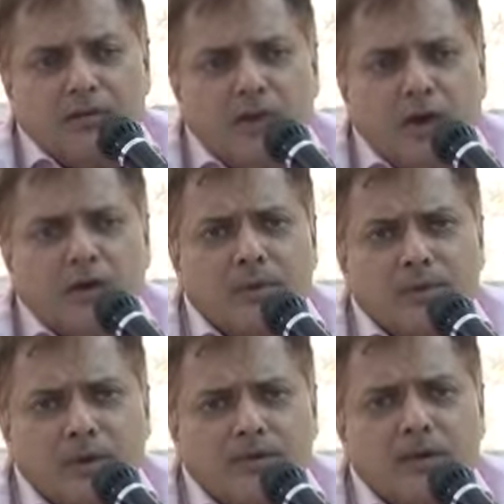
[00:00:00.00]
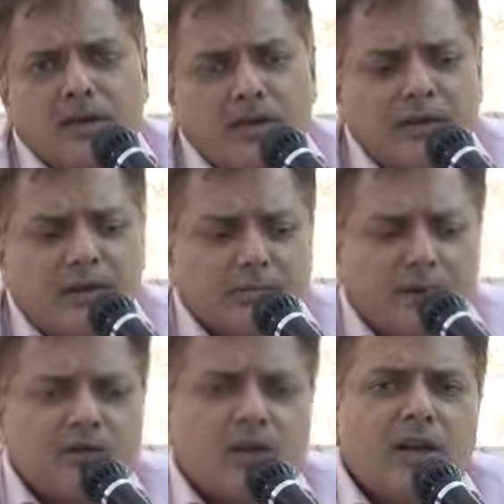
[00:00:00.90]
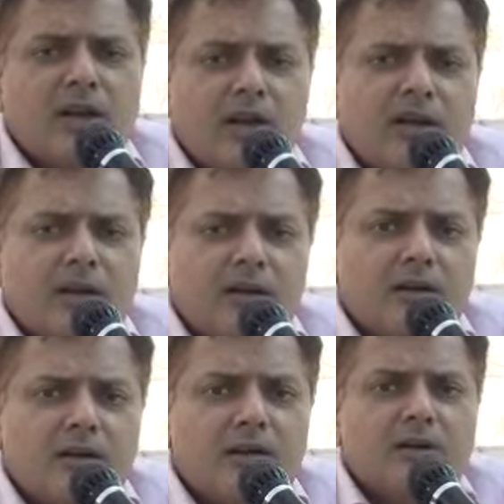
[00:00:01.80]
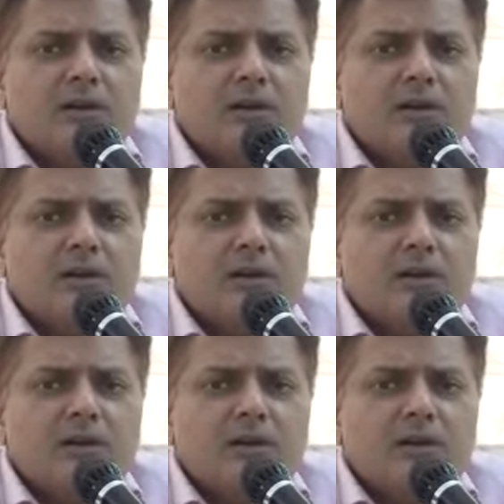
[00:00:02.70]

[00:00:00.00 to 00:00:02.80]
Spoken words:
without a personal guarantor,